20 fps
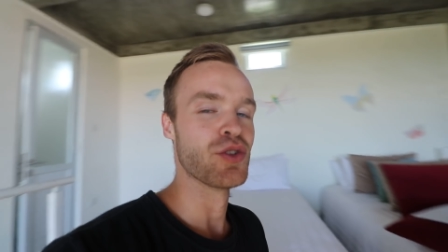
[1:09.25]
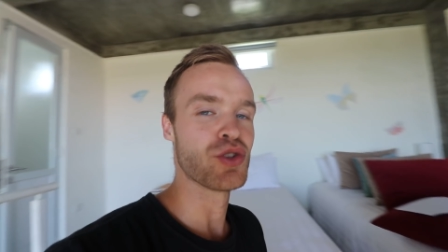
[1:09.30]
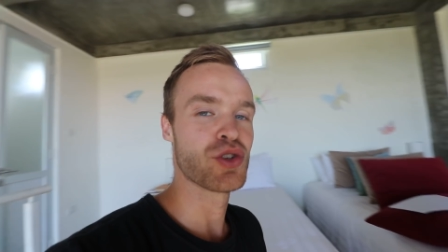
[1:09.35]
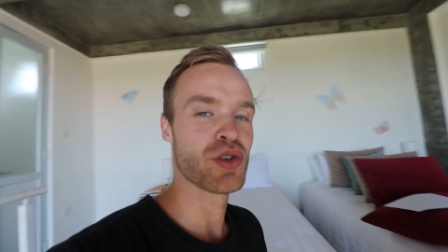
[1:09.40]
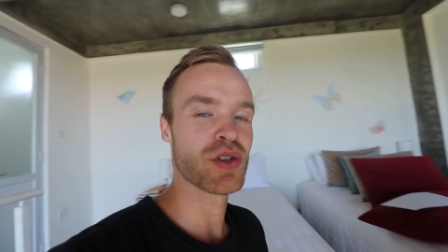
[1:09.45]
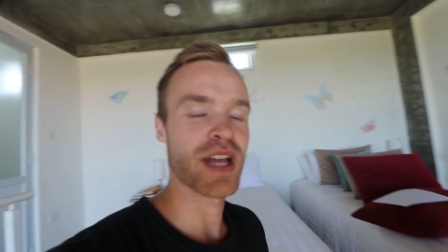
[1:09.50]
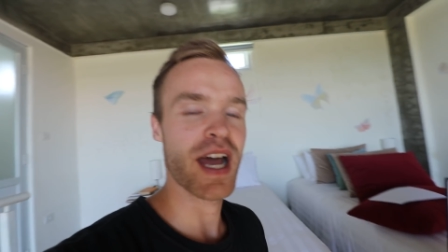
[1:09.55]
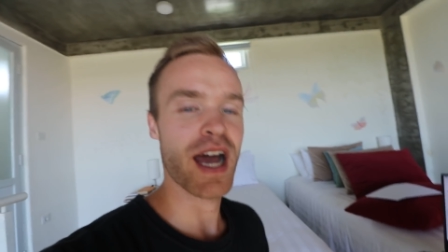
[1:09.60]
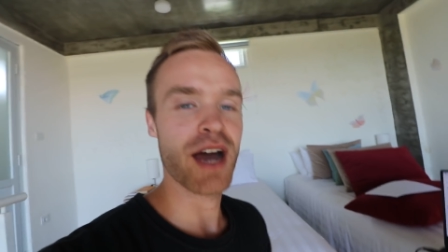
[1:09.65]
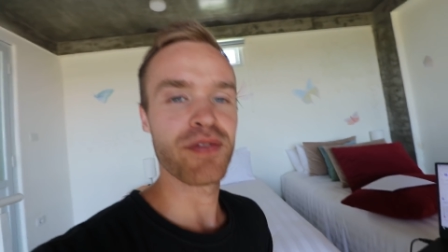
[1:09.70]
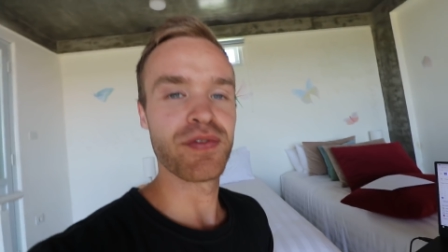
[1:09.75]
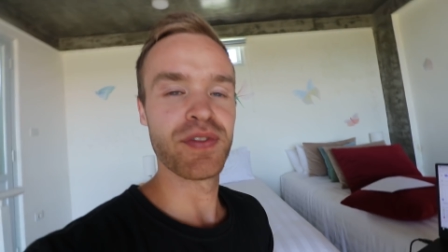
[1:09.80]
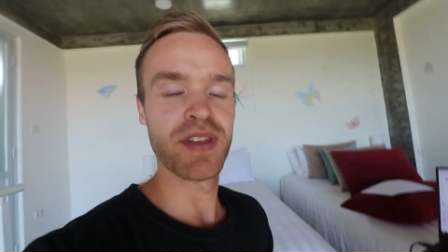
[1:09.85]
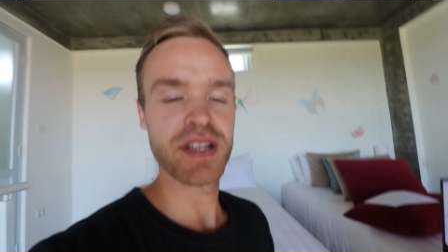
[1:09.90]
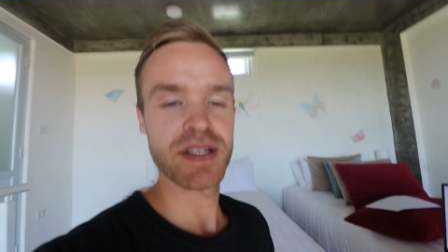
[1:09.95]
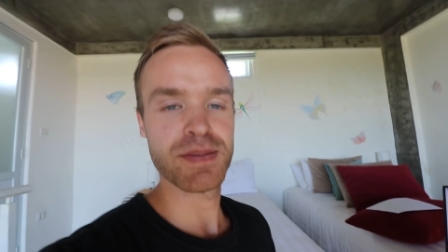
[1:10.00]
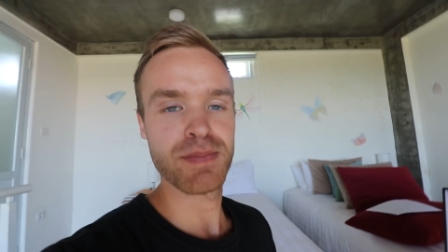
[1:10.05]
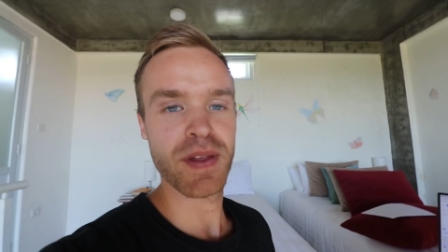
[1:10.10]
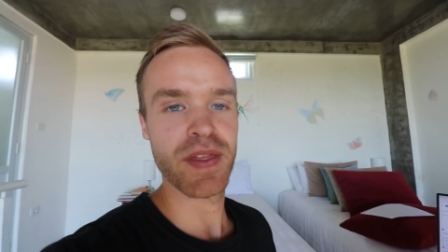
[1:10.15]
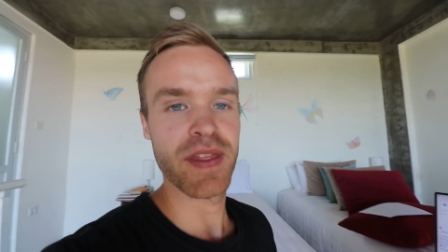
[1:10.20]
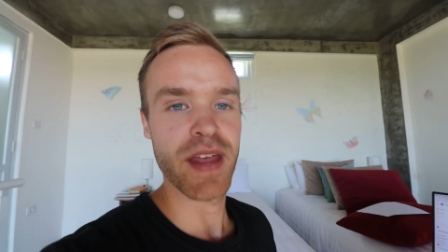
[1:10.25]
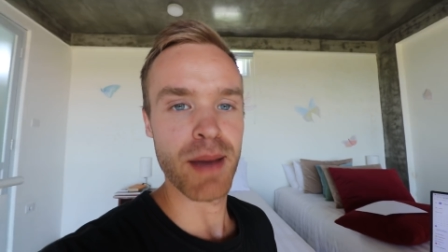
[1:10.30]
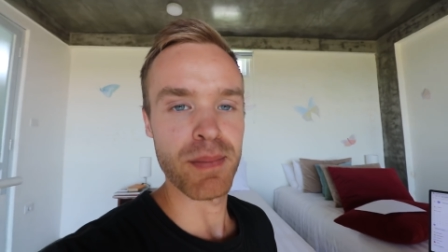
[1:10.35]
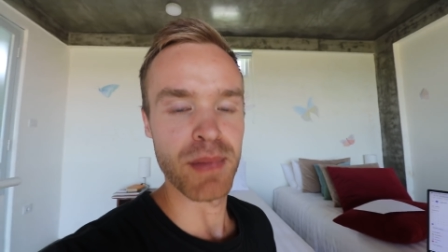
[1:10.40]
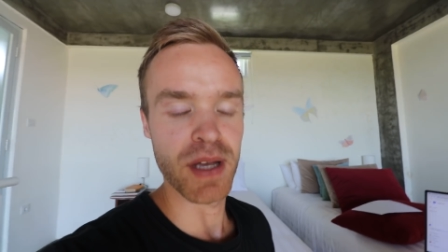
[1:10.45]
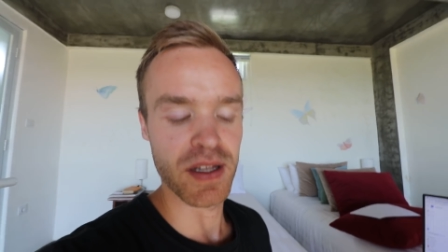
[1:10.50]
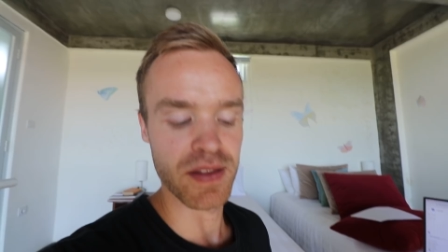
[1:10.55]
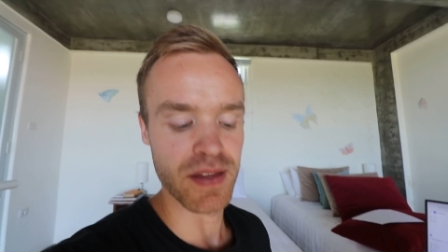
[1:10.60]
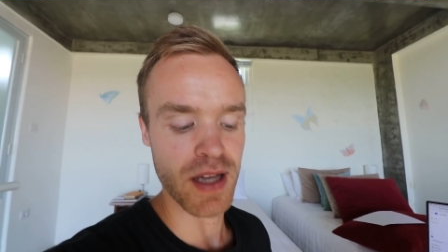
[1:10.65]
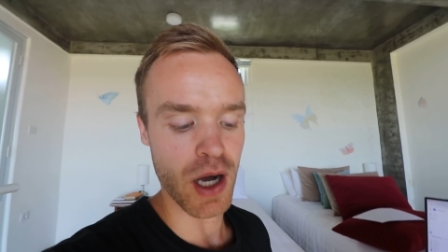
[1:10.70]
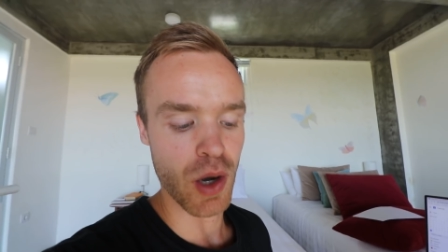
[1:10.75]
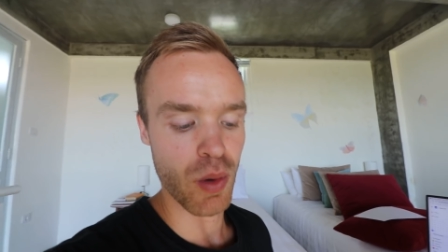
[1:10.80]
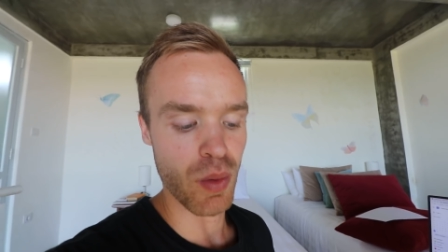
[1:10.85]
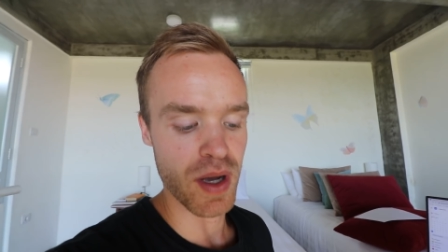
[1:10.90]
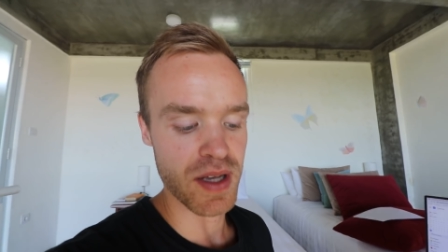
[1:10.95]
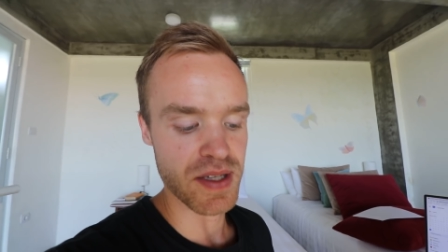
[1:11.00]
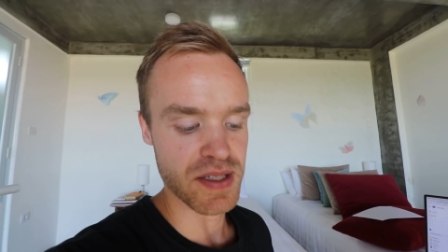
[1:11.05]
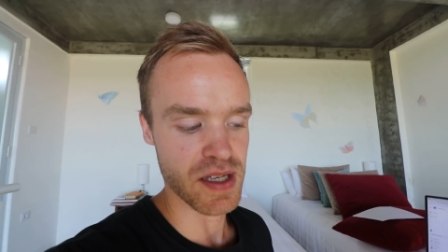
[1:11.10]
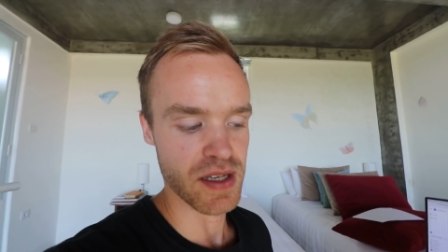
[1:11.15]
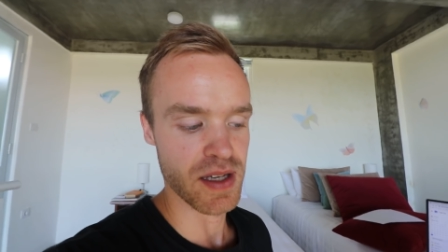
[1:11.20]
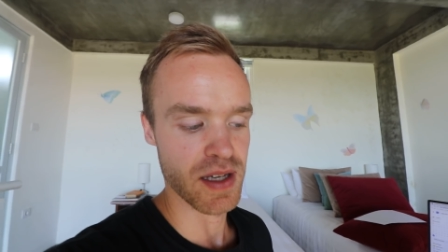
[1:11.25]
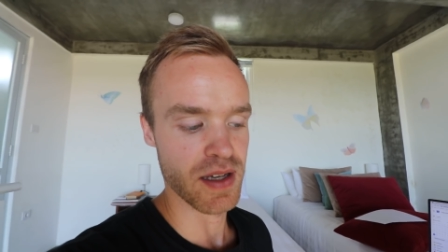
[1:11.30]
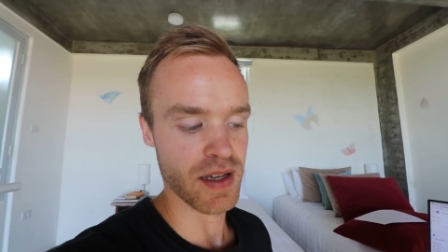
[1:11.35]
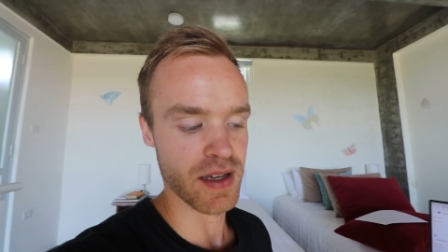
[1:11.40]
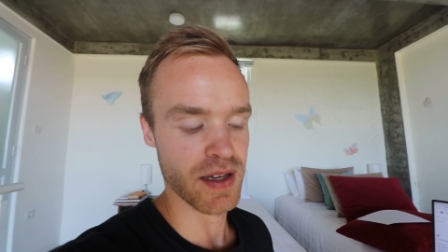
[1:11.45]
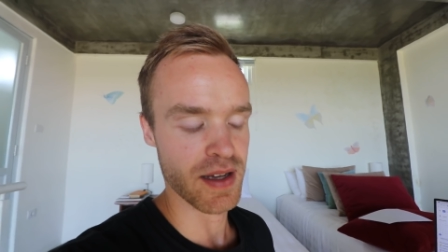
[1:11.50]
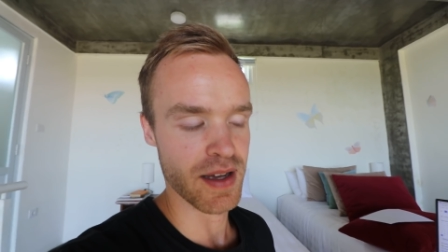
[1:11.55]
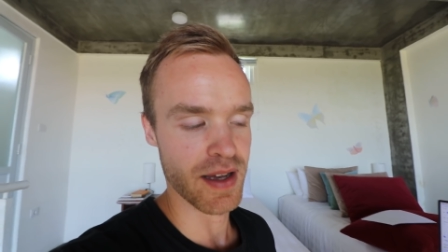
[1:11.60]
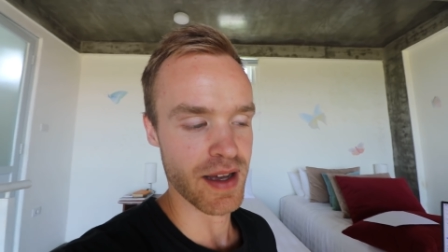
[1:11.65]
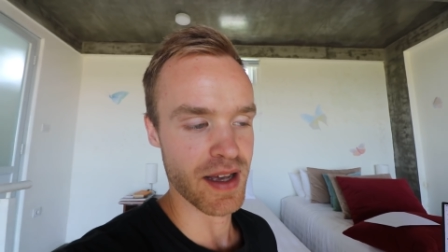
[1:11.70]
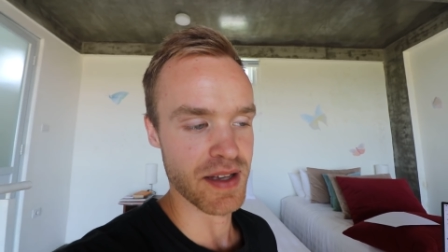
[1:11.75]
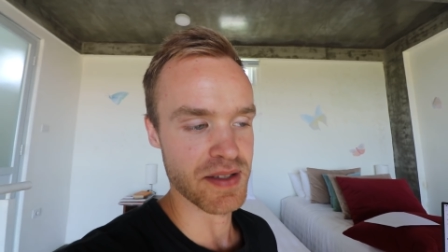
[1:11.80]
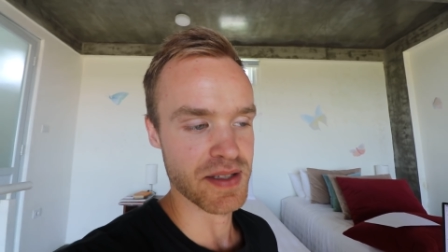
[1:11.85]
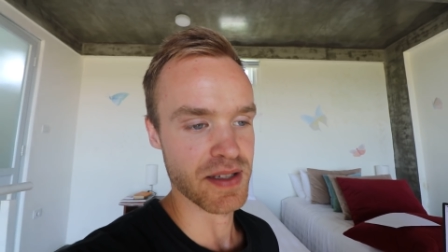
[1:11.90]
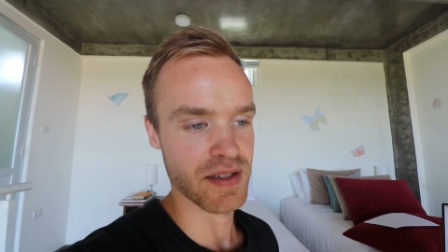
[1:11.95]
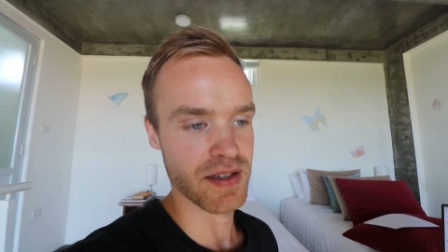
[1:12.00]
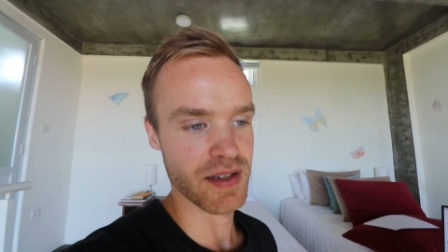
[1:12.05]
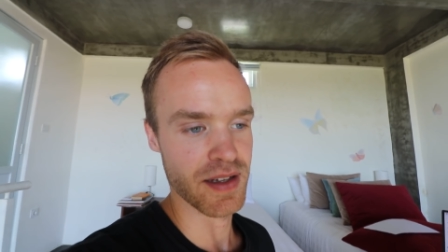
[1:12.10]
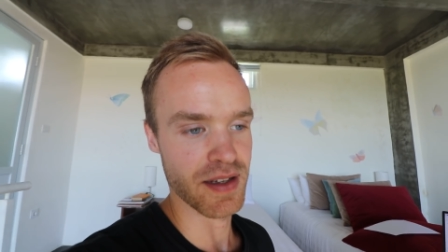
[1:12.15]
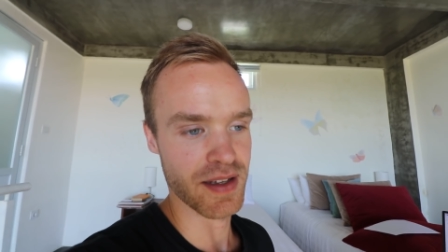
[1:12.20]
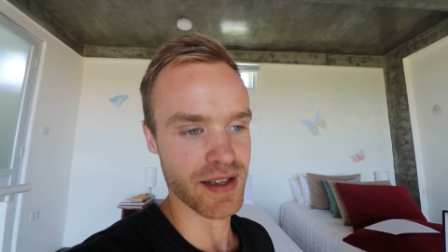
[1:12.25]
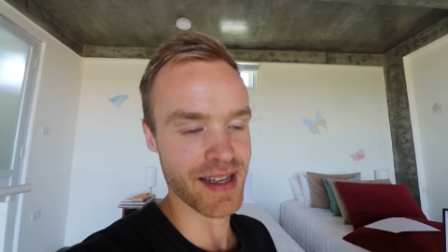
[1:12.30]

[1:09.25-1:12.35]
should have this pandemic now as a